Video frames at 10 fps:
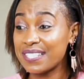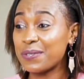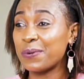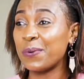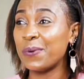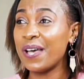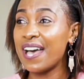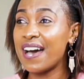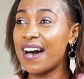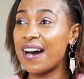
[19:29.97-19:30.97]
So
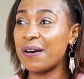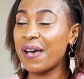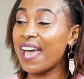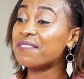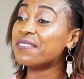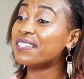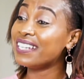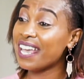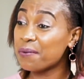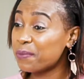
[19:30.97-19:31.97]
I have an
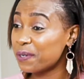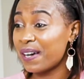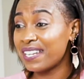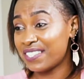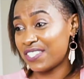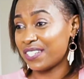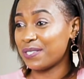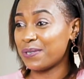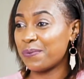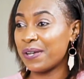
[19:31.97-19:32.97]
able manager.
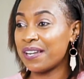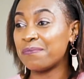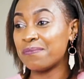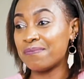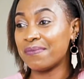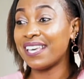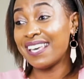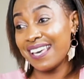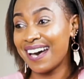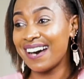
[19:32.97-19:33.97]
So when I'm
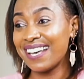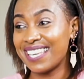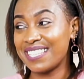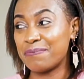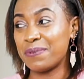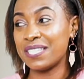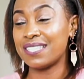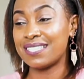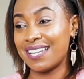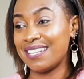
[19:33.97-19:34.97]
here, he's busy
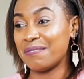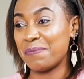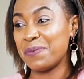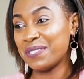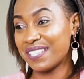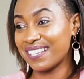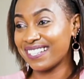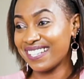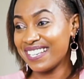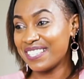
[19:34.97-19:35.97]
selling my music.
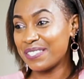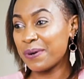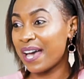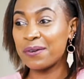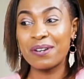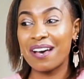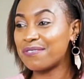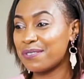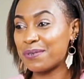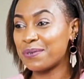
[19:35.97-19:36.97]
So I don't have
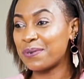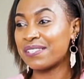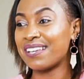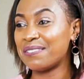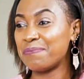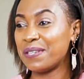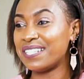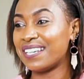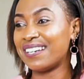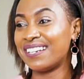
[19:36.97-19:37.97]
to do all that
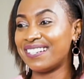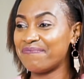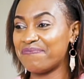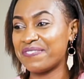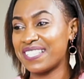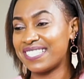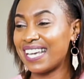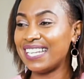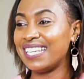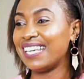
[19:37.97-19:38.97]
media
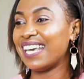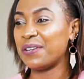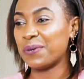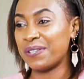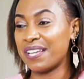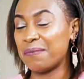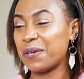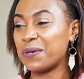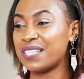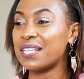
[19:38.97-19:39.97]
selling and all that,
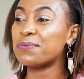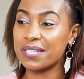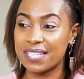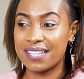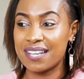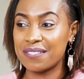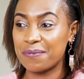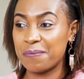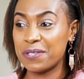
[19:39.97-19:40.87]
because that's what he does for me.